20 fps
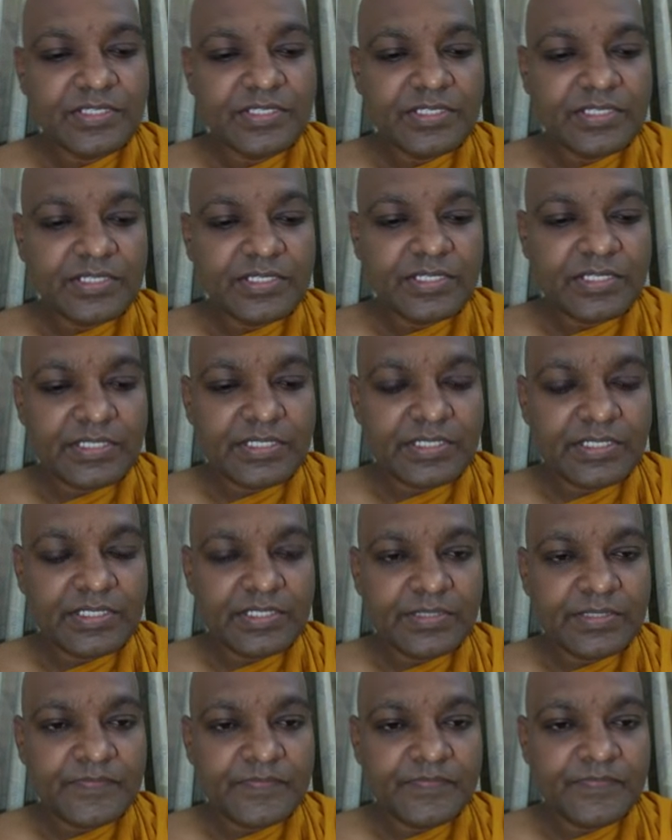
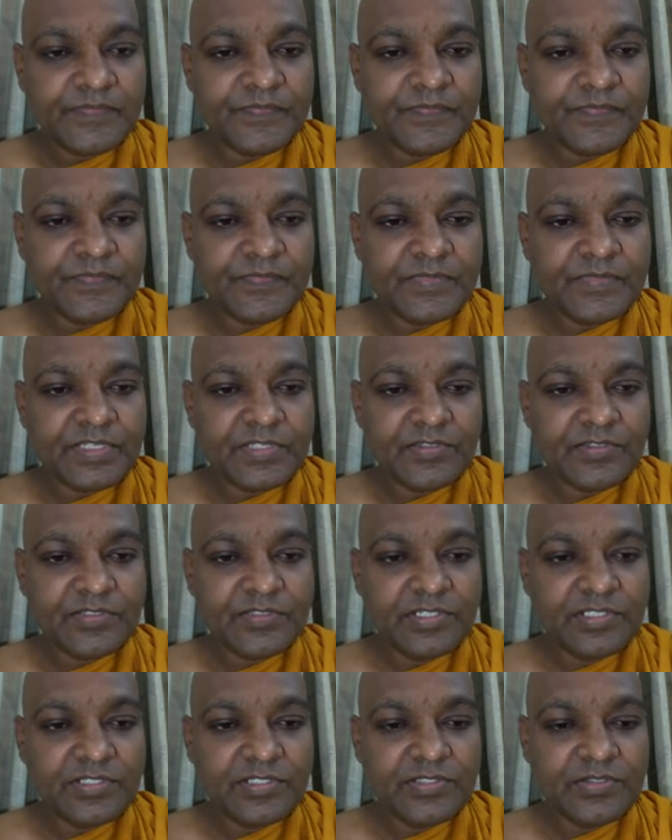
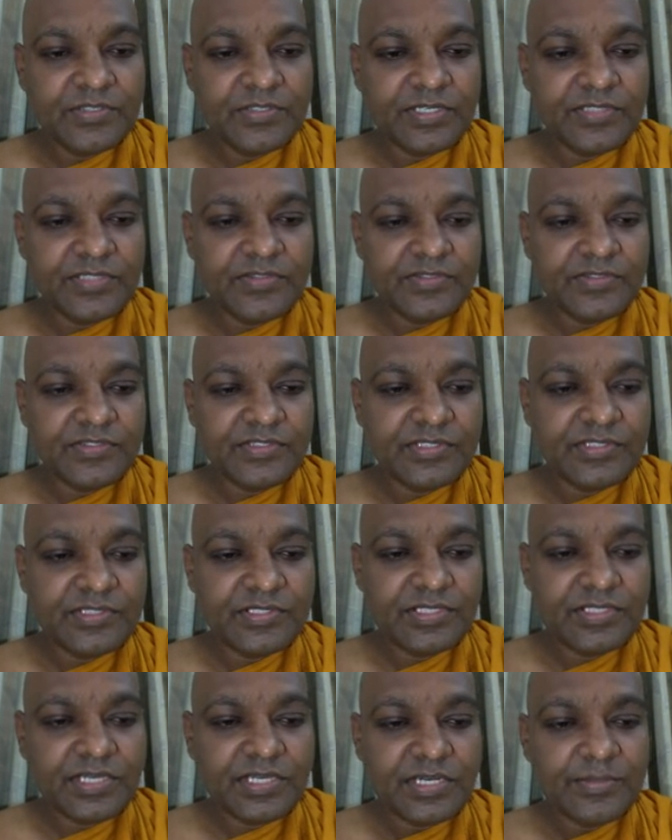Actually, you can see
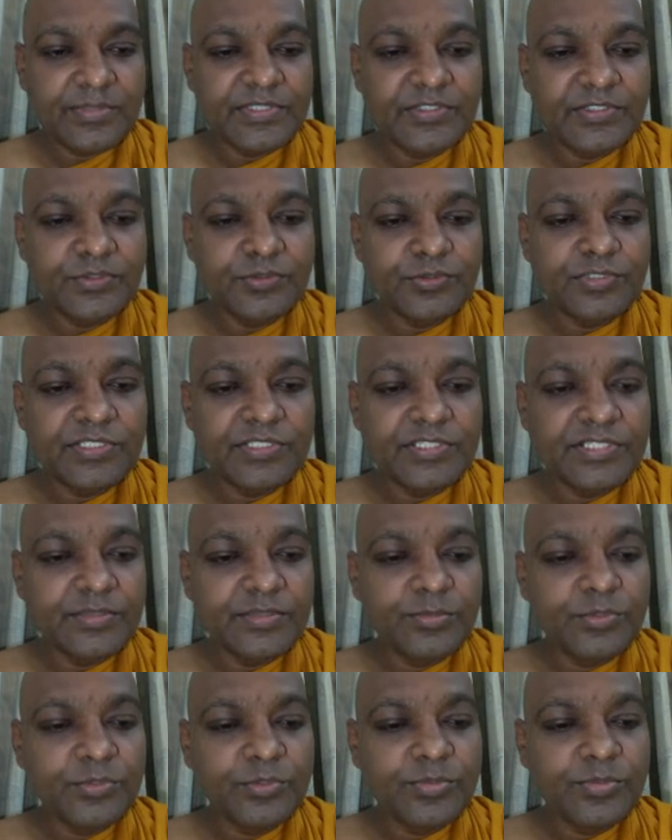karma dugati
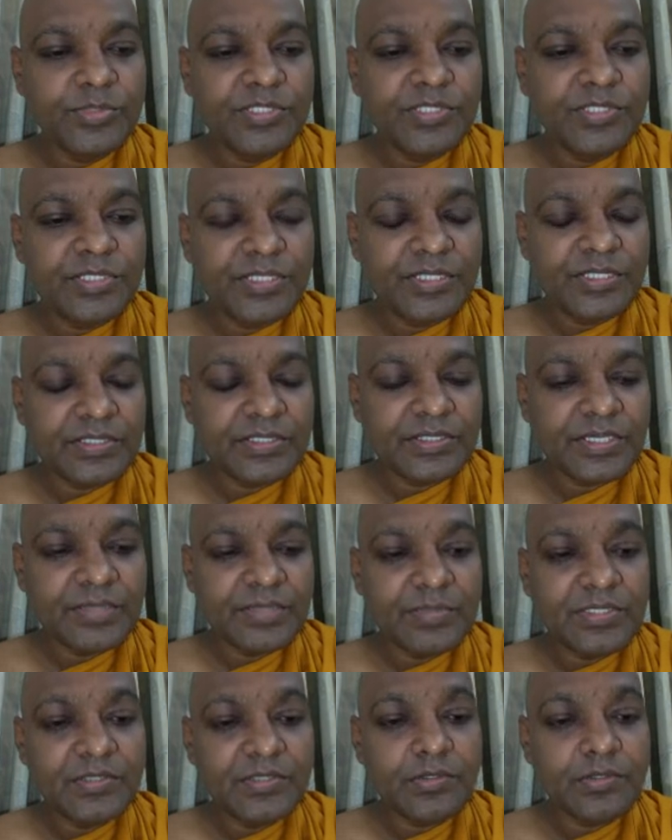bhumi can
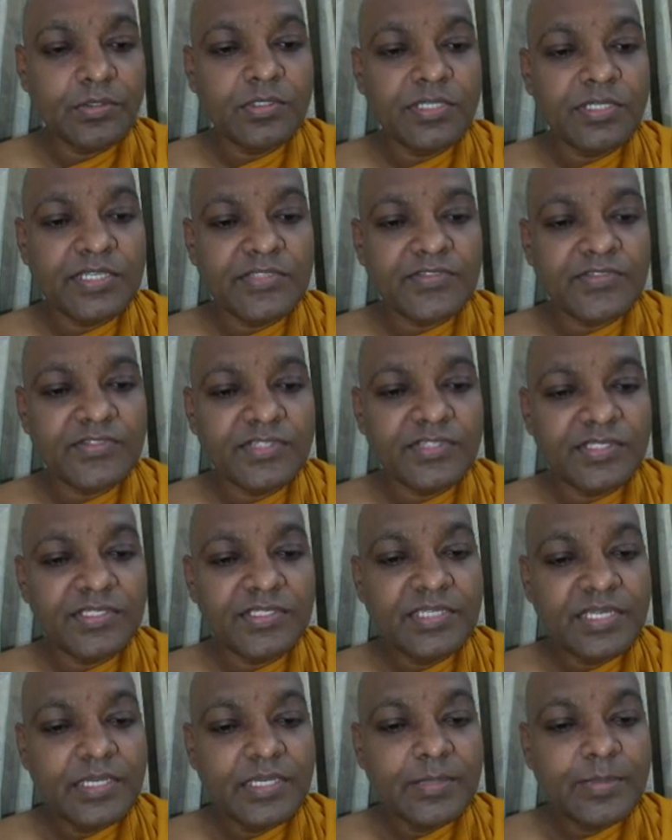be called as the
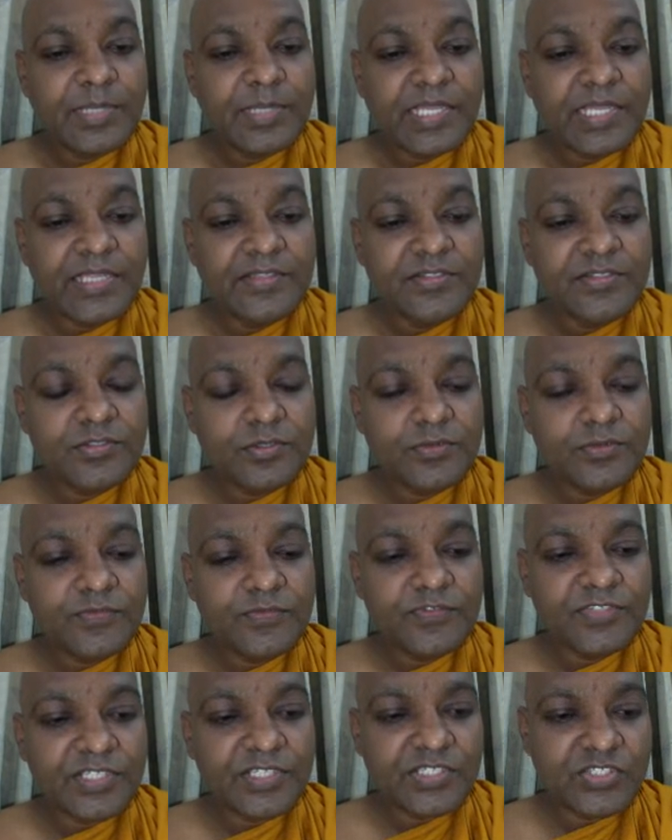planes of
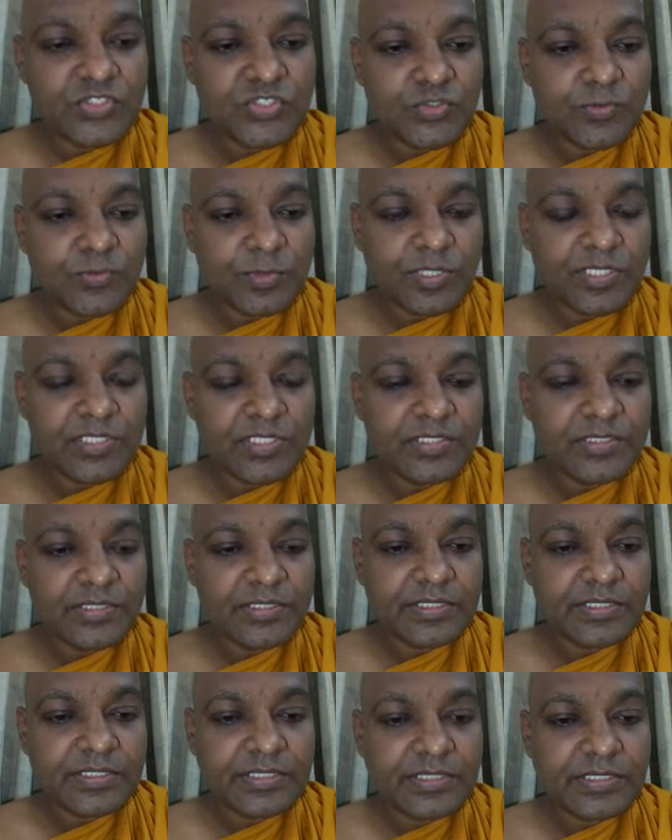sensual
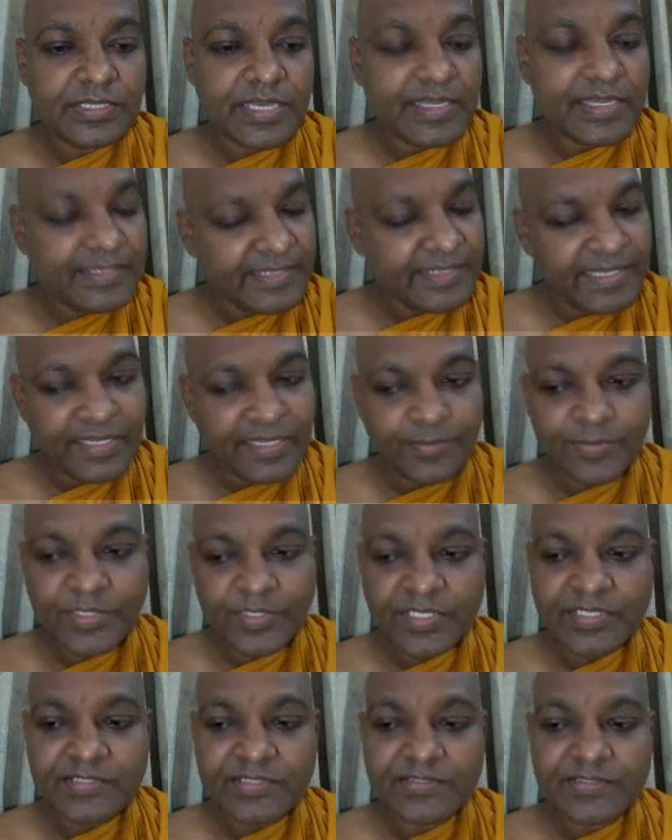
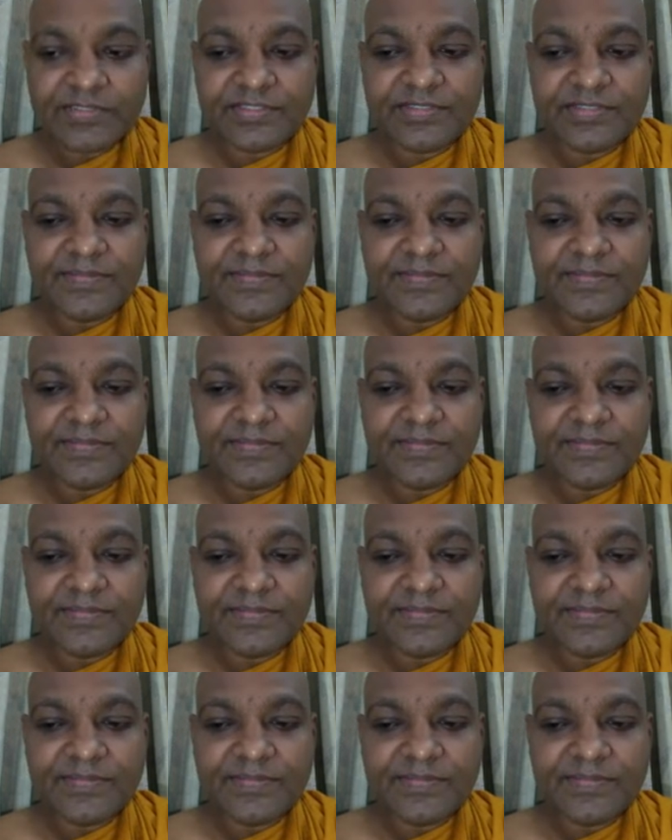unhappiness,